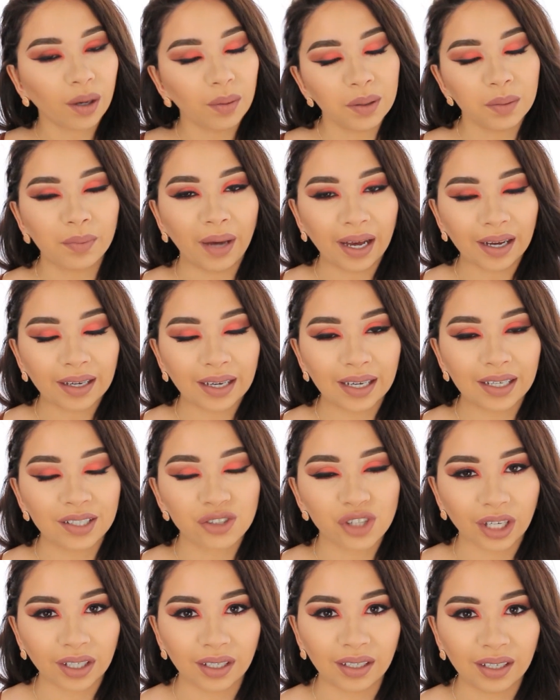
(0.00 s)
coming back
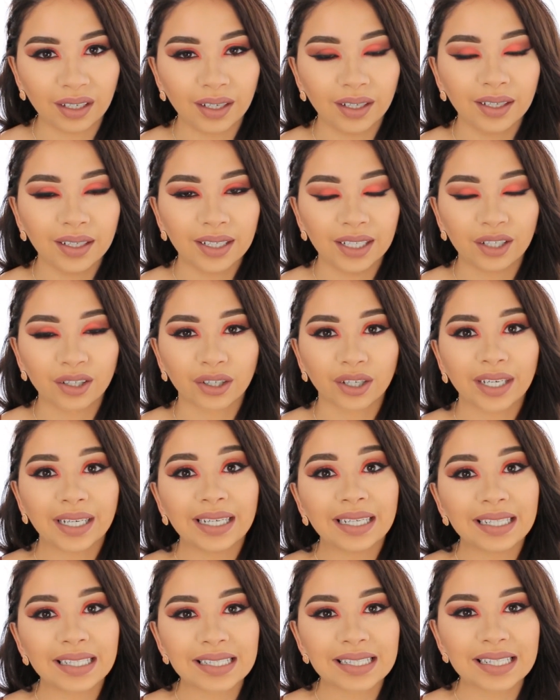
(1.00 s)
and checking in, here
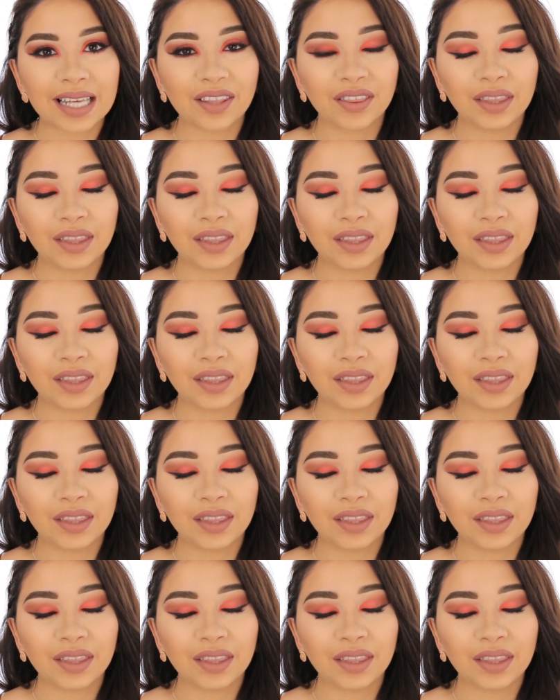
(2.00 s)
is